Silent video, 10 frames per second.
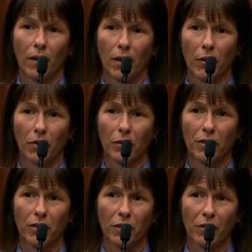I went through
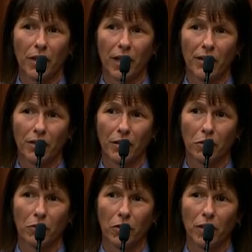the certification
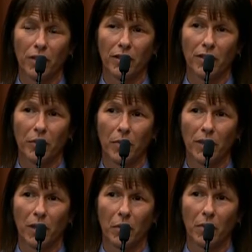of Florida to
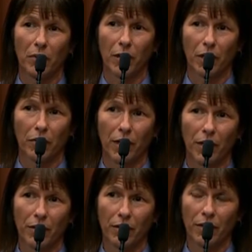become a
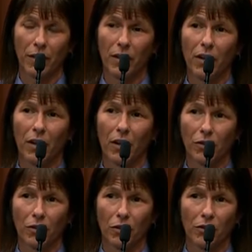firefighter,
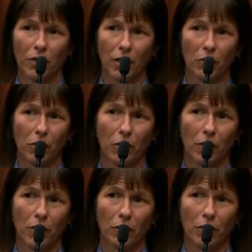also state of
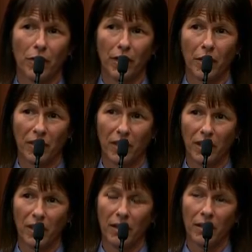Florida for
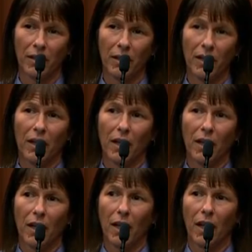EMT,
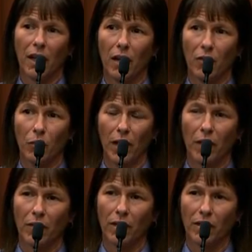and we
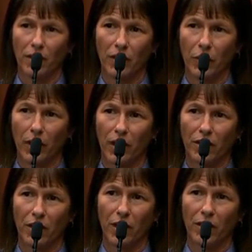have continuing
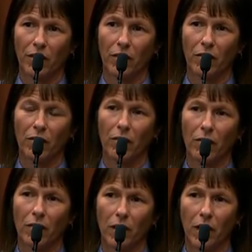education
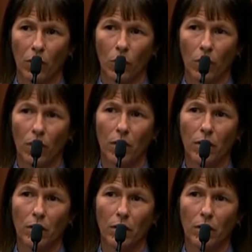at work.